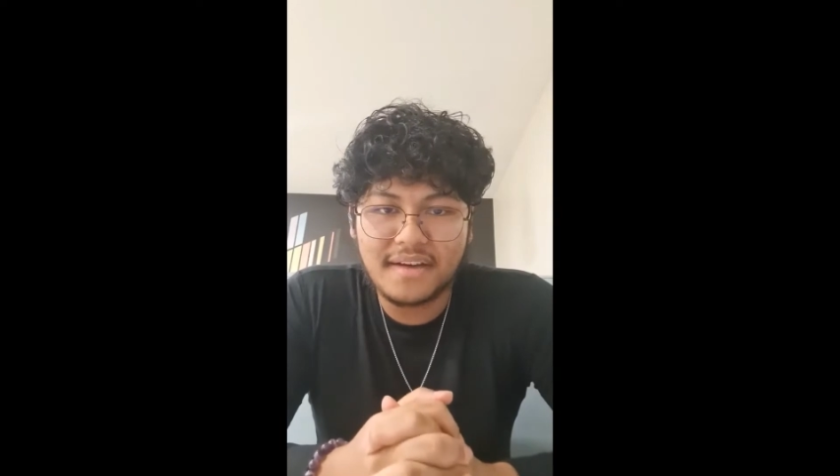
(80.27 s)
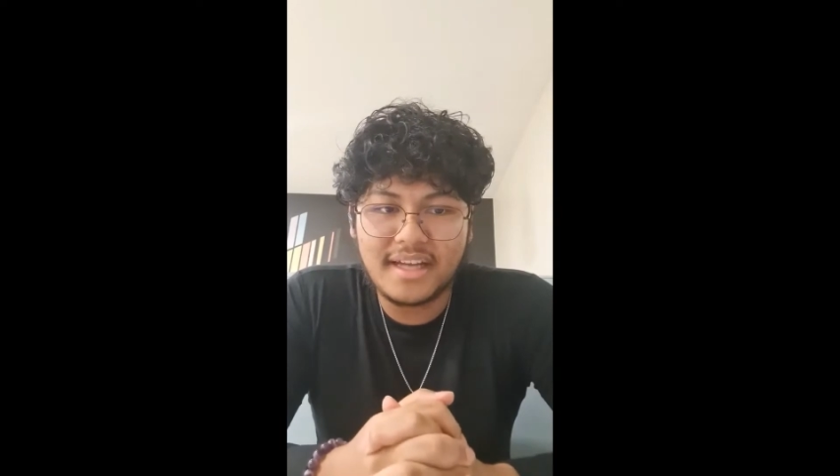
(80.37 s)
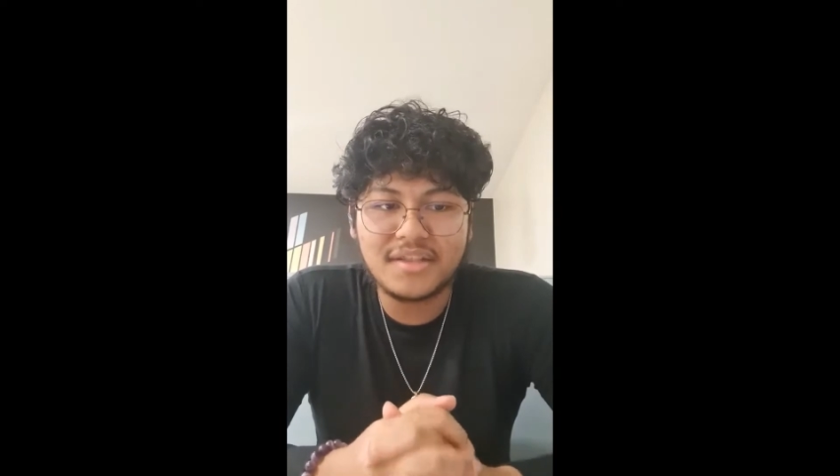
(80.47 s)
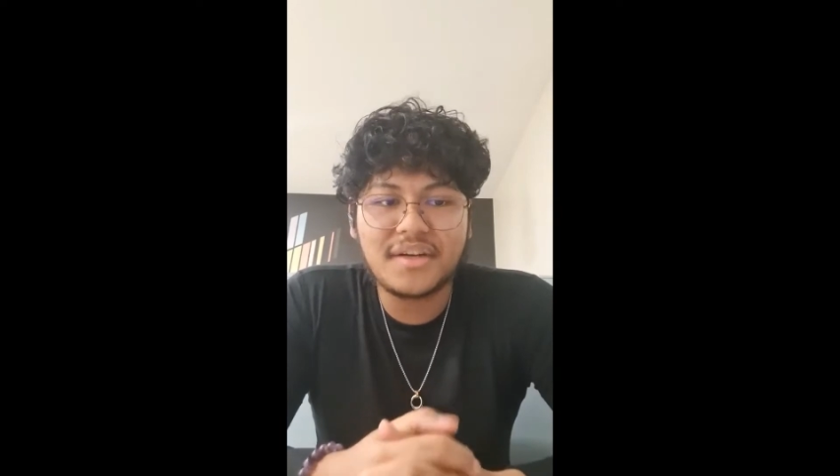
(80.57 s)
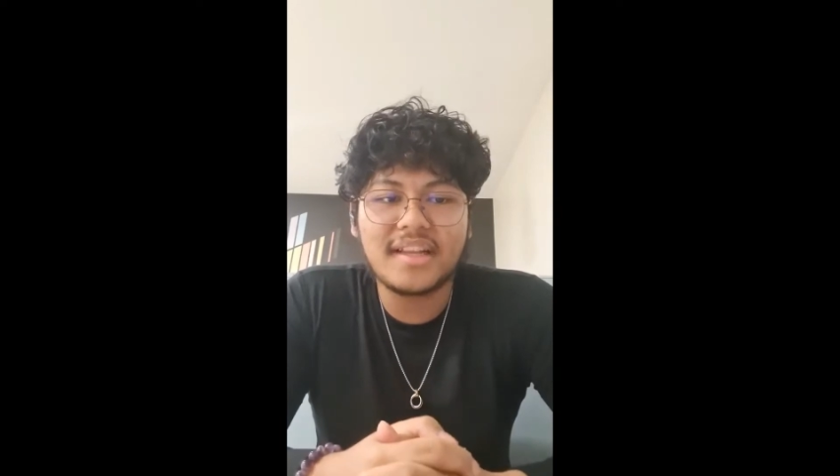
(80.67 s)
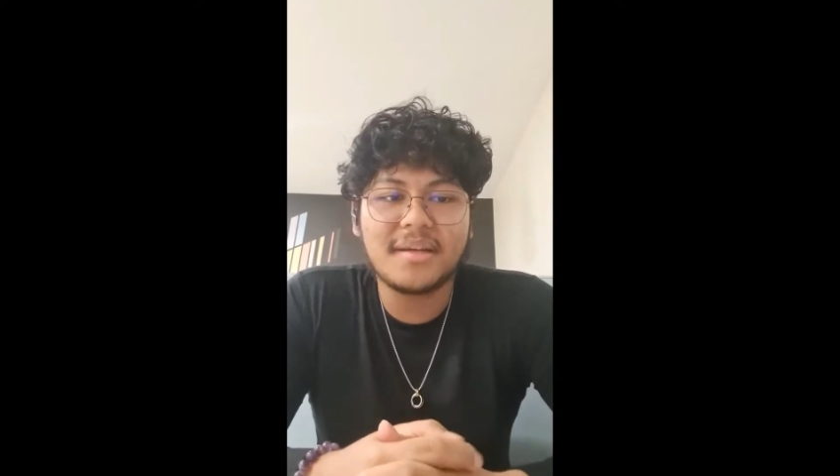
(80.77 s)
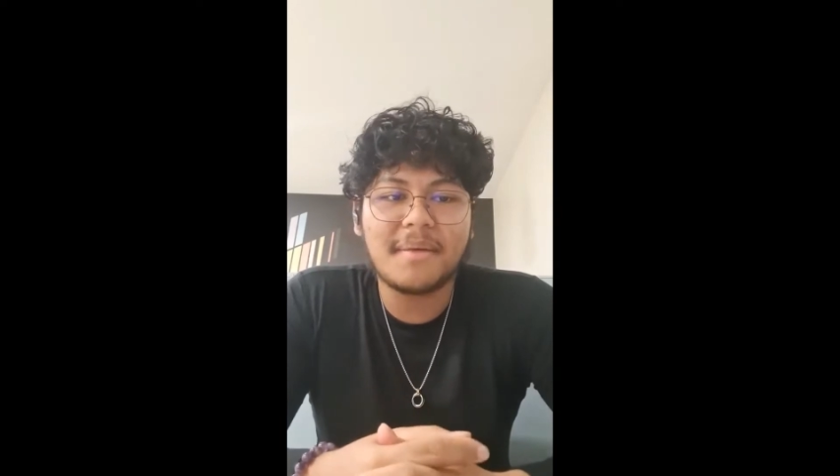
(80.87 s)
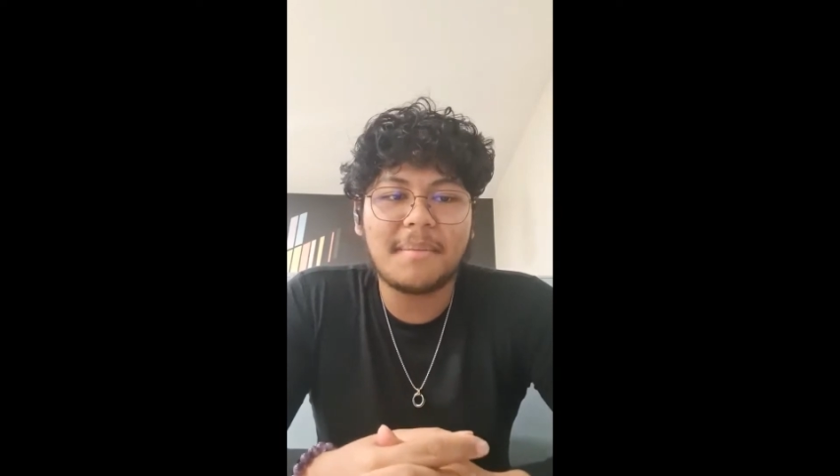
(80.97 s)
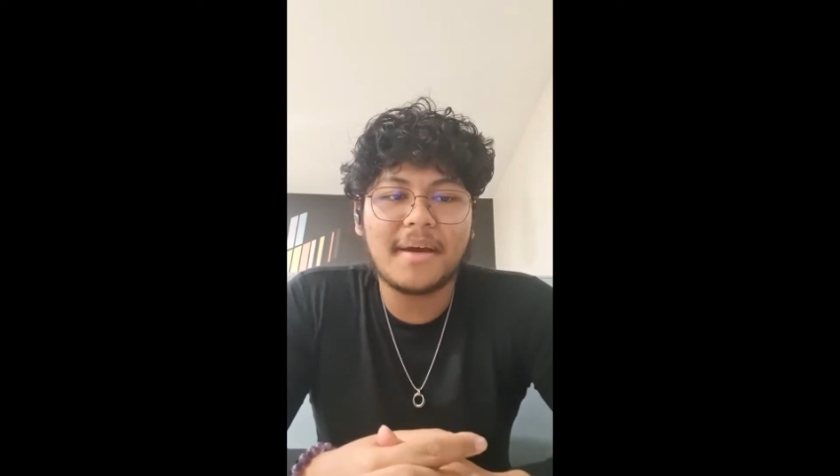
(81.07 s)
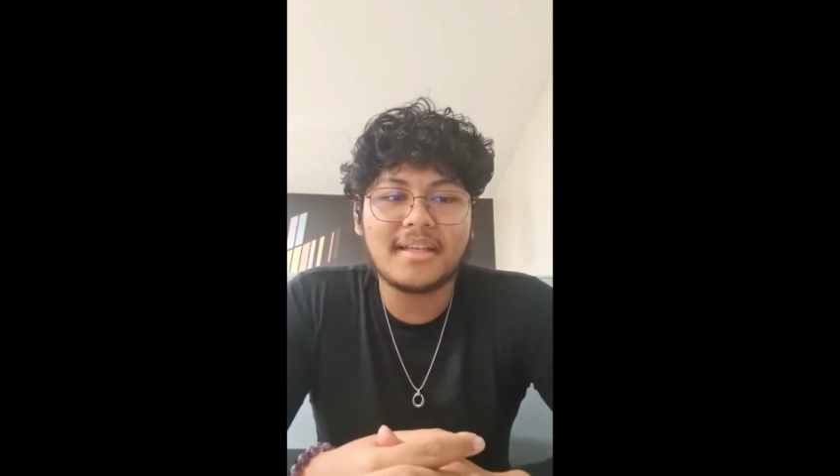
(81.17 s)
and strengthen
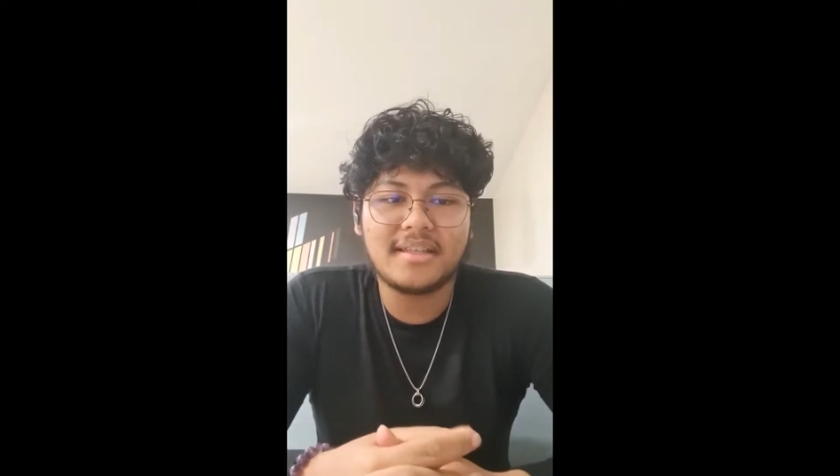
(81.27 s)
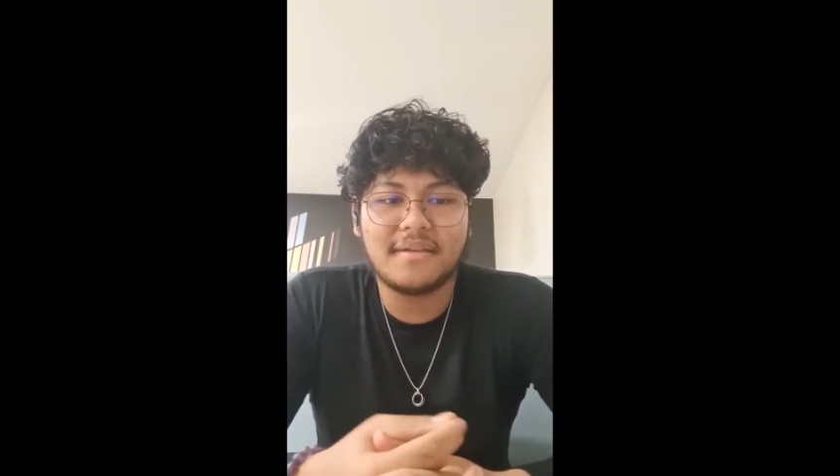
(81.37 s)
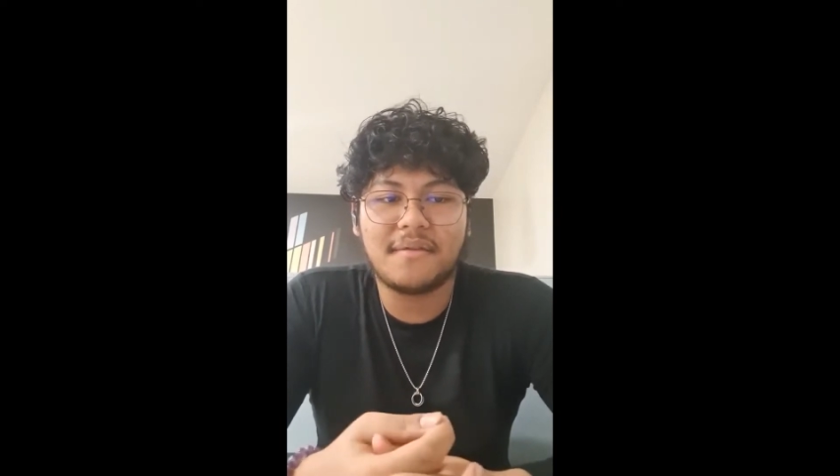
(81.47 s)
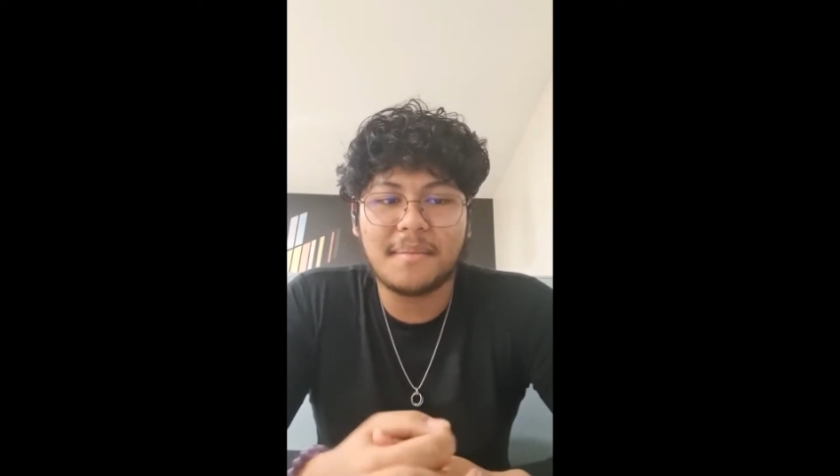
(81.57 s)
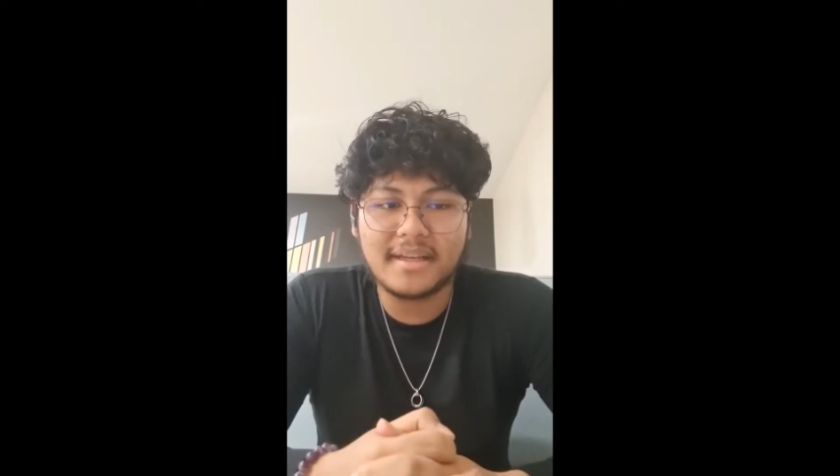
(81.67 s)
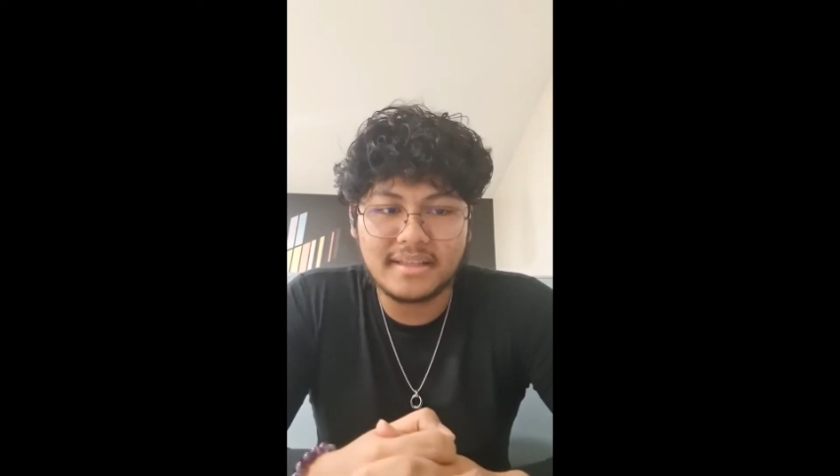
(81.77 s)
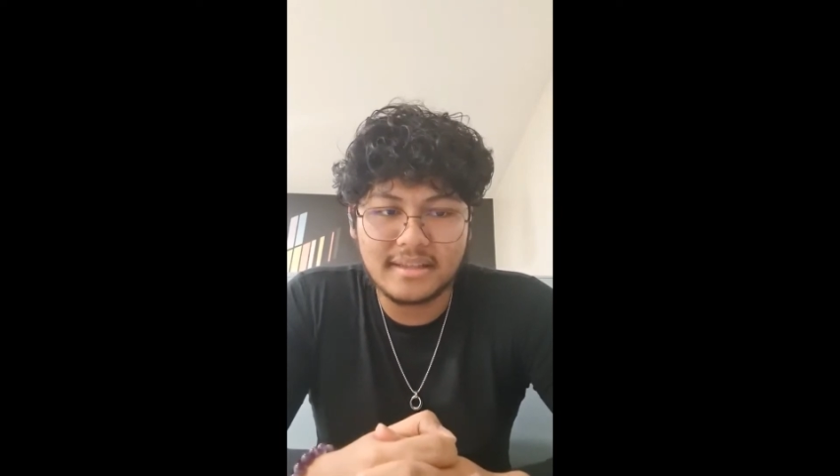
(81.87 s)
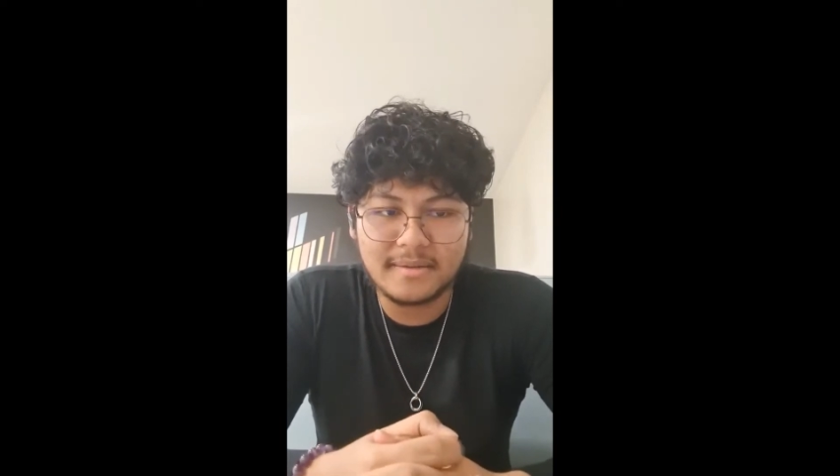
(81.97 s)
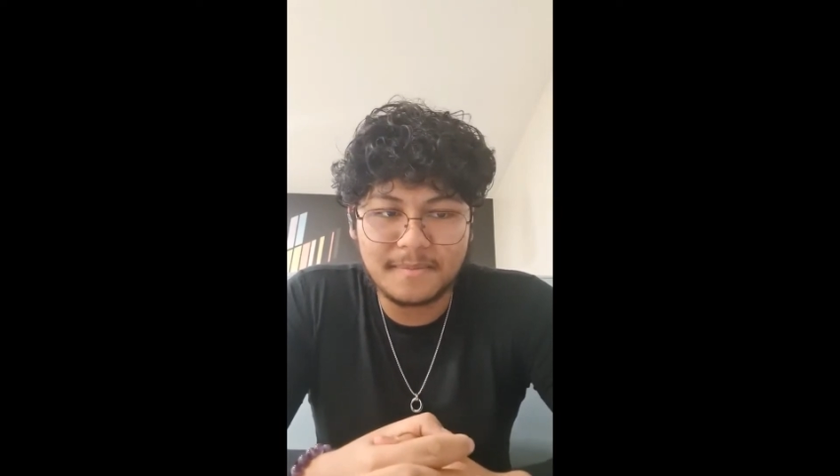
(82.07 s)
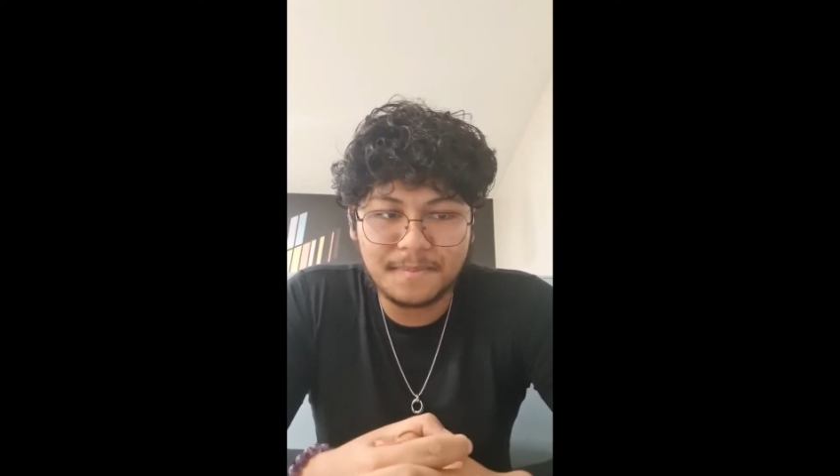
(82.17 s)
my passion for medicine.